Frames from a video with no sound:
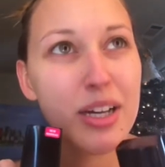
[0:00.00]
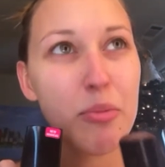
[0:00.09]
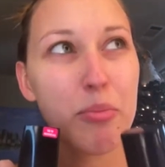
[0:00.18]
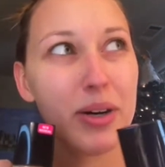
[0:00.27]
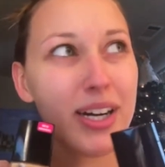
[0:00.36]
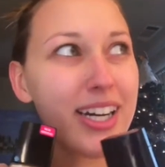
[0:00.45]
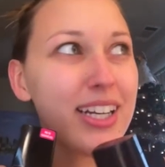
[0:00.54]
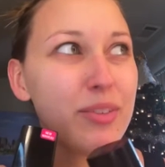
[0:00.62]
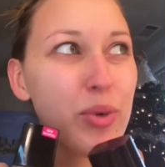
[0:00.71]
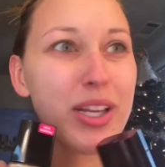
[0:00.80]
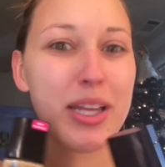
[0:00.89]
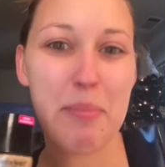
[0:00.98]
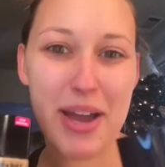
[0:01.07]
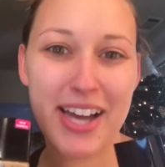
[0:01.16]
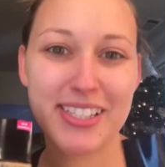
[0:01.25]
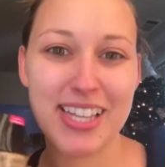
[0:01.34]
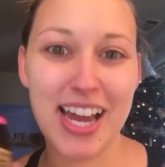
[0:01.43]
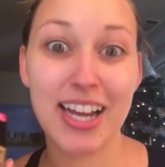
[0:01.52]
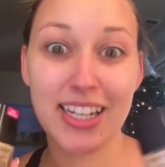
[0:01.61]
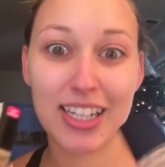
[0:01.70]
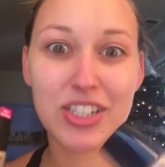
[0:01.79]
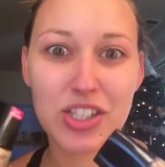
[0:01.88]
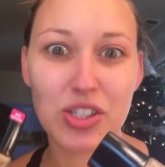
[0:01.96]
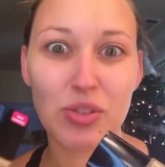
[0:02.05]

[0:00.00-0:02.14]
but when you get past that, it